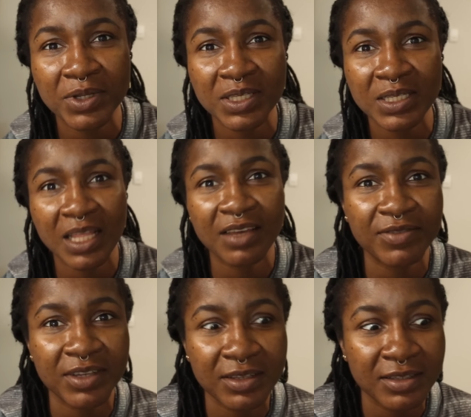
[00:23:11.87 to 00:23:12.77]
this life
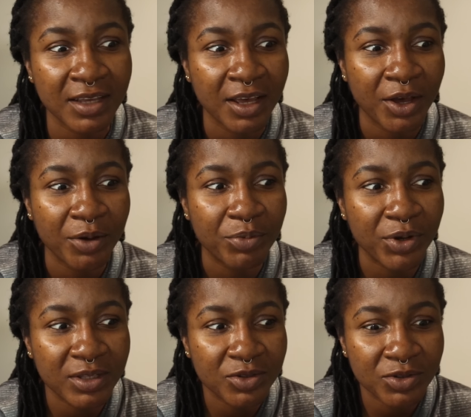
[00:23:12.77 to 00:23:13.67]
is.
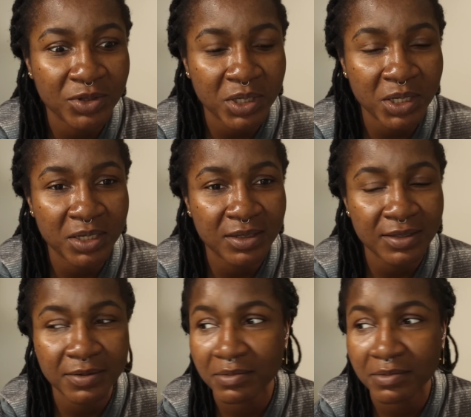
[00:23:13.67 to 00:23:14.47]
But the truth is,